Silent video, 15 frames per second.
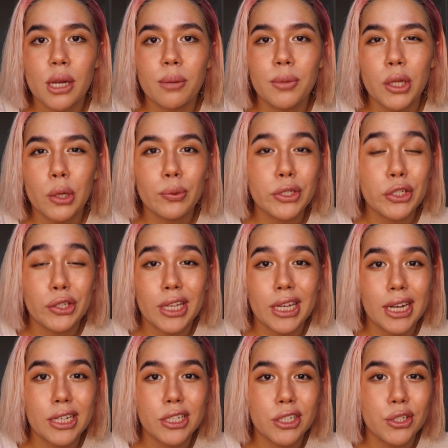down below what you
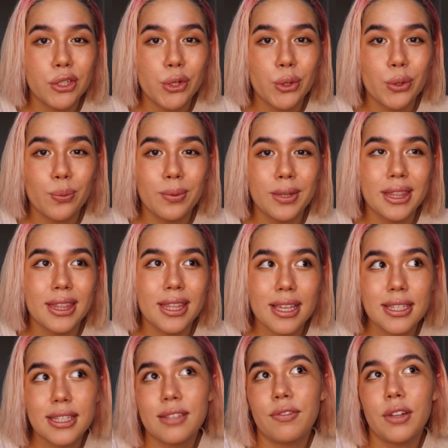think I should do, but
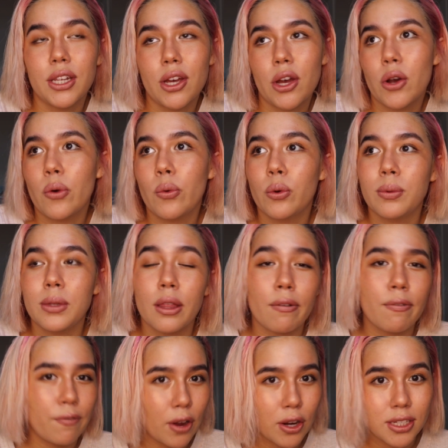this video will be the
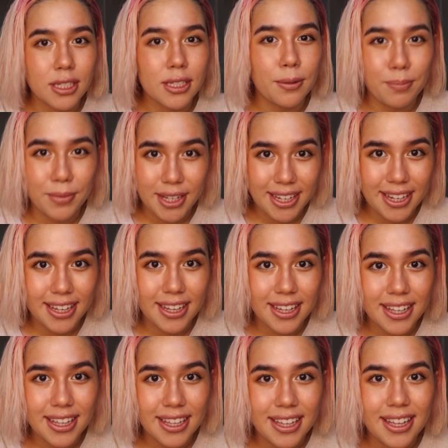first mini.
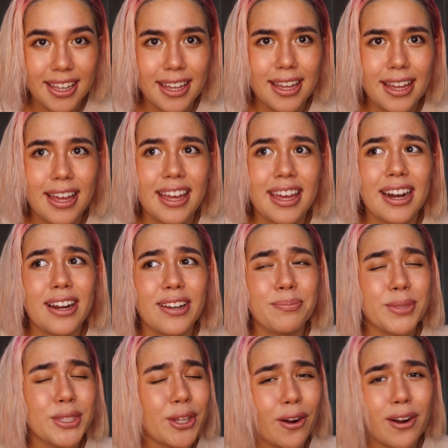And
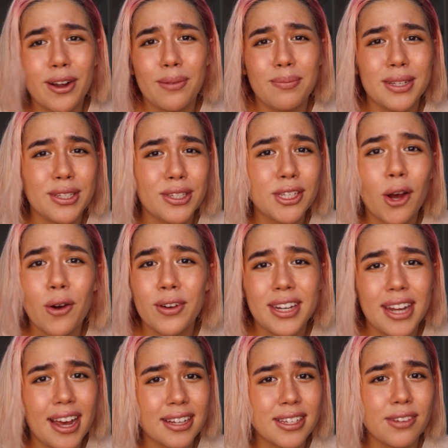I'm sorry I've been so
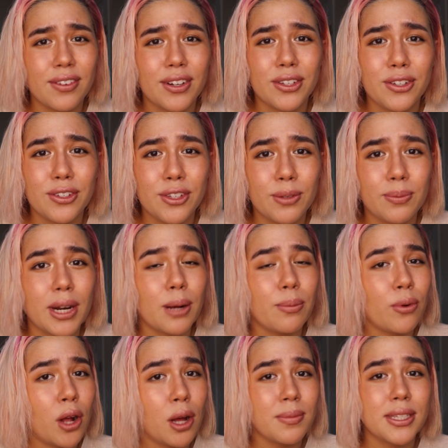inactive on YouTube, and I
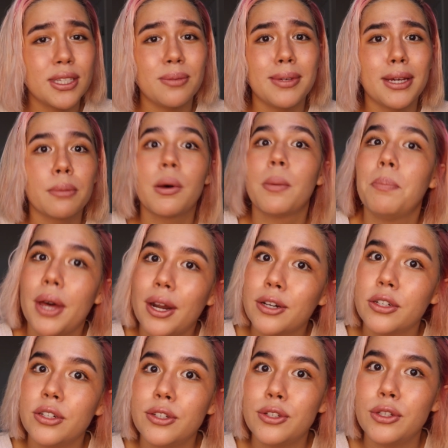promise to become a better
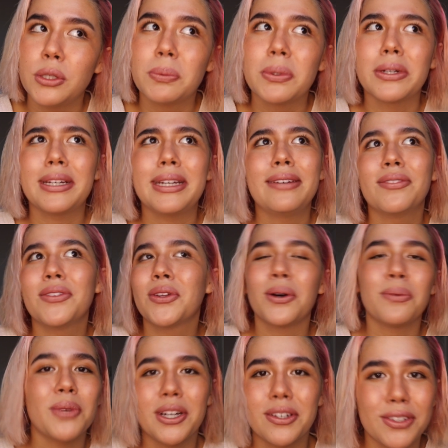YouTuber, even though
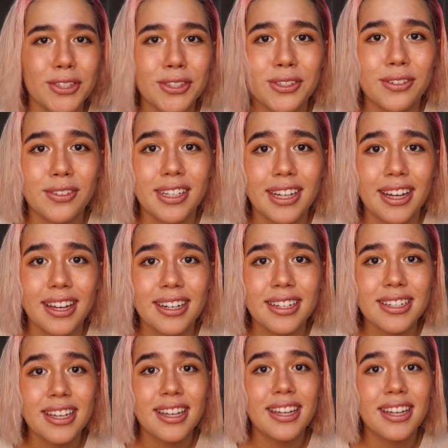I'm not used to it yet.